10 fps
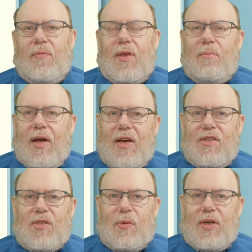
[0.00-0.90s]
My
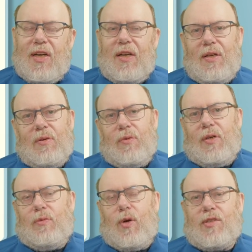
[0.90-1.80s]
history
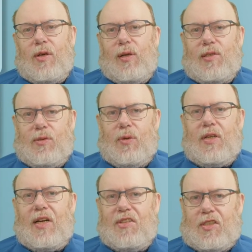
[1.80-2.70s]
was also
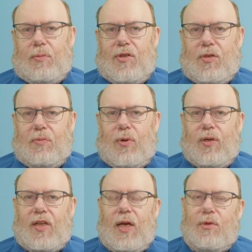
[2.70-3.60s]
customer
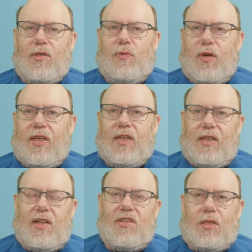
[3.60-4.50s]
support. I was working in
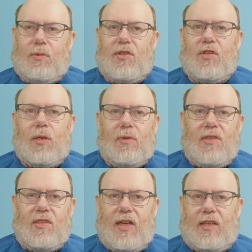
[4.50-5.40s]
customer
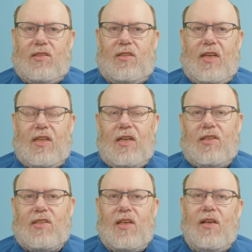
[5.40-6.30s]
service at
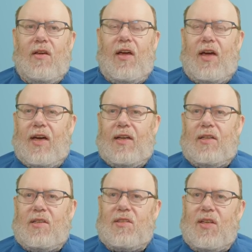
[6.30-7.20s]
DE-CIX,
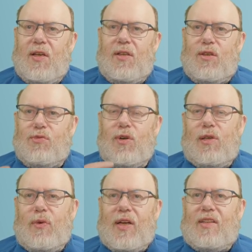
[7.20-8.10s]
and the
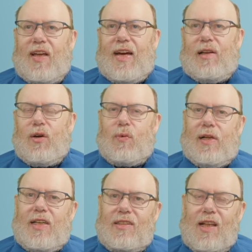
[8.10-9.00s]
following dialogue,
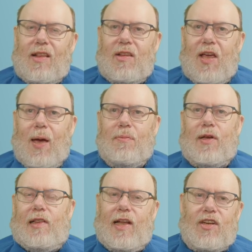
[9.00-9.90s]
well, it didn't
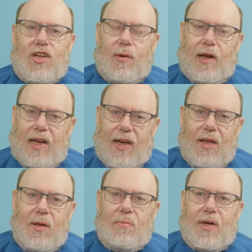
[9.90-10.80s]
happen literally,
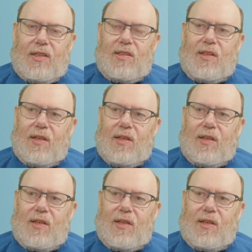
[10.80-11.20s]
but